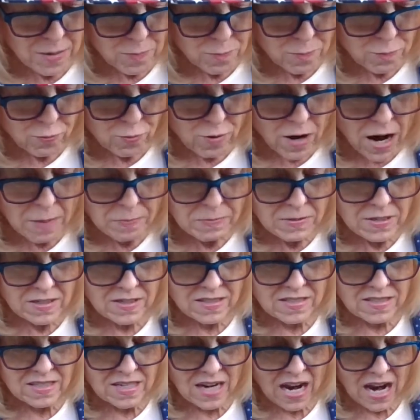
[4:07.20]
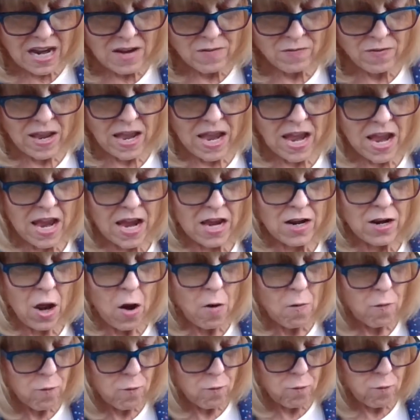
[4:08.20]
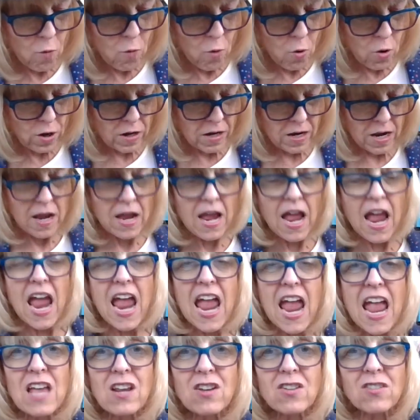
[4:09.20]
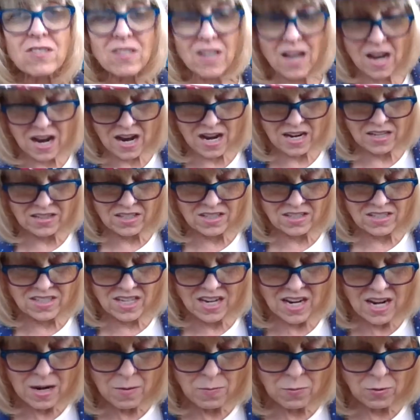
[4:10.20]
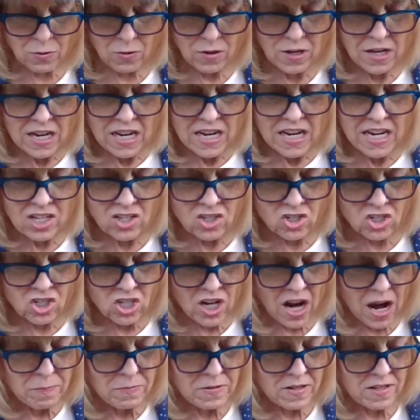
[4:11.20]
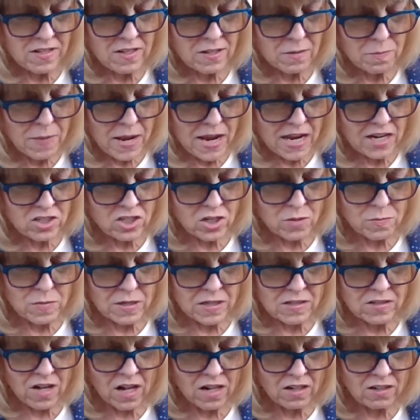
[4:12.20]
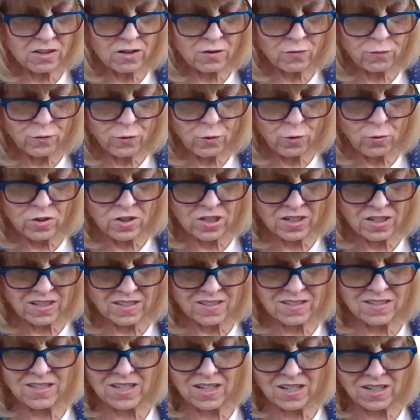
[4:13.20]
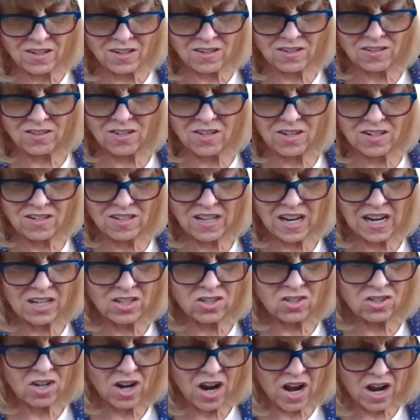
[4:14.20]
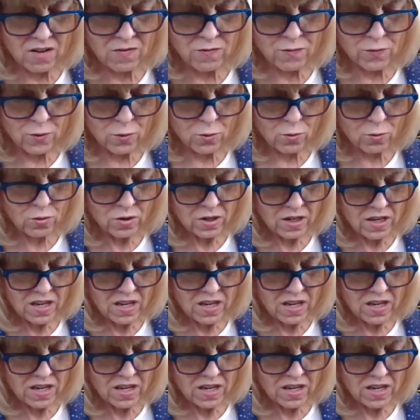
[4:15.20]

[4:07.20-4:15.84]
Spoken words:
propped his knife and fork handles on the table. He chopped and smashed and mixed all his food until his dinner looked like dog food.